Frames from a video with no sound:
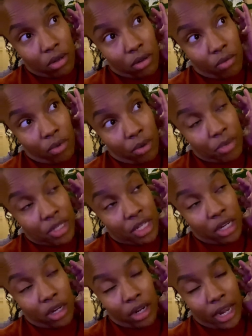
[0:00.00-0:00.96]
when I'm
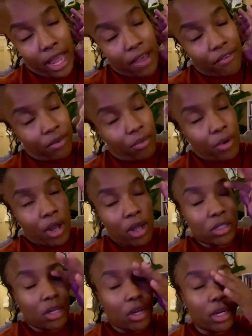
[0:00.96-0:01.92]
sitting there laughing, we all
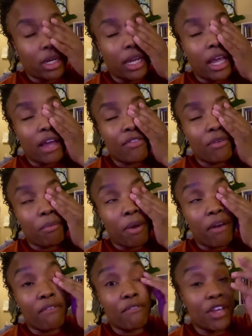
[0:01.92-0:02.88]
talking and laughing,
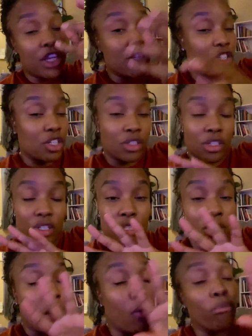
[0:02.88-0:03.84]
my vision
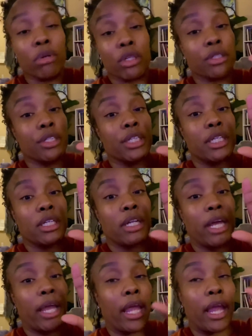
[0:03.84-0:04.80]
just go blurry.
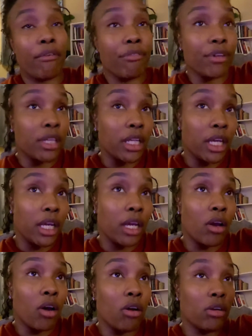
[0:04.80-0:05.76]
Like everything,
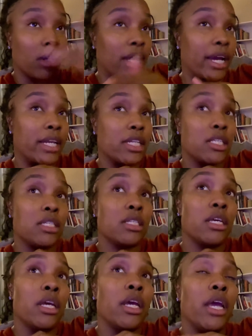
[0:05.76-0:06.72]
all the lights,
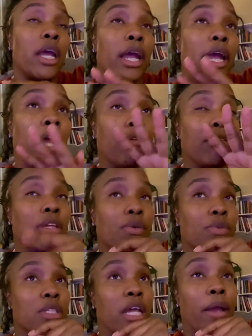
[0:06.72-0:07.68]
everything
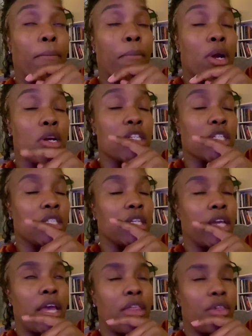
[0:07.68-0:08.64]
was like merging
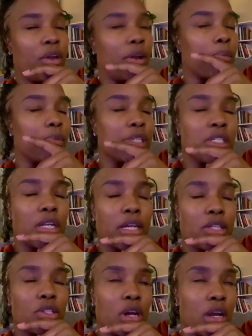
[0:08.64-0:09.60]
together, and I'm just like
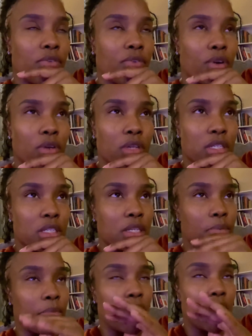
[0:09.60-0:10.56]
trying to focus, and
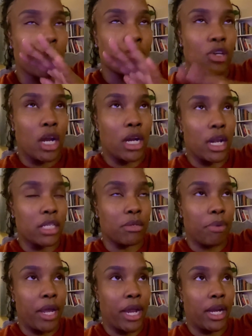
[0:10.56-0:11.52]
I'm not trying not to
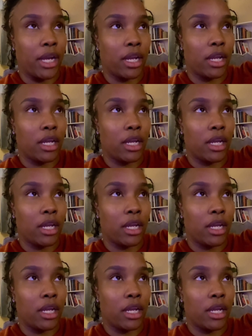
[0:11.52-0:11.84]
panic.